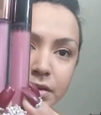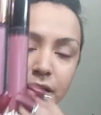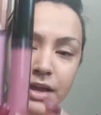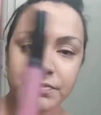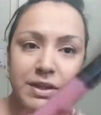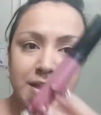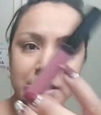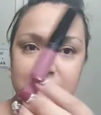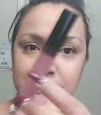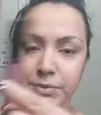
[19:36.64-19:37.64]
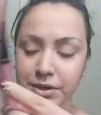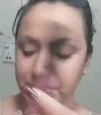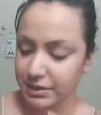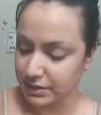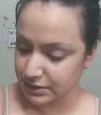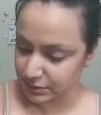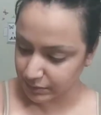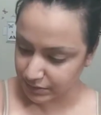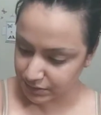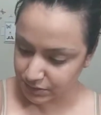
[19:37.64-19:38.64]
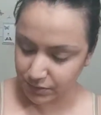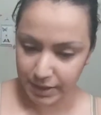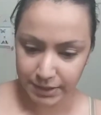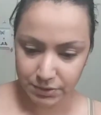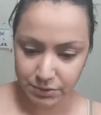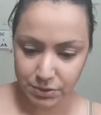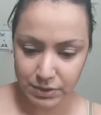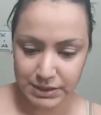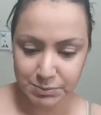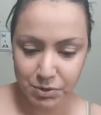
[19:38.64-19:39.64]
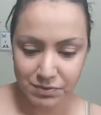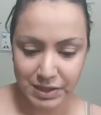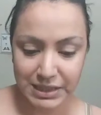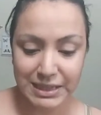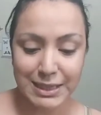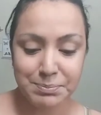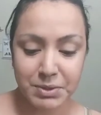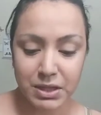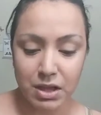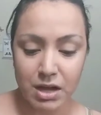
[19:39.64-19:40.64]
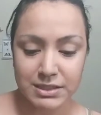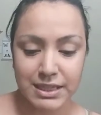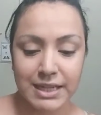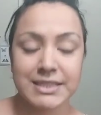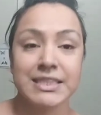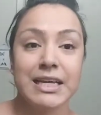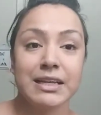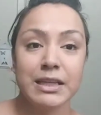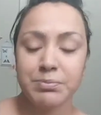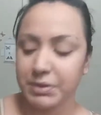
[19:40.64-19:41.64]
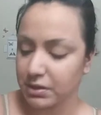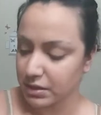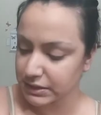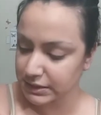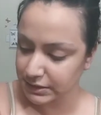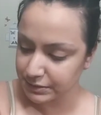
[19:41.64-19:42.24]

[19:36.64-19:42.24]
I feel like this is better than this one. So I don't know. It's more of a lip gloss, like a tint lip gloss.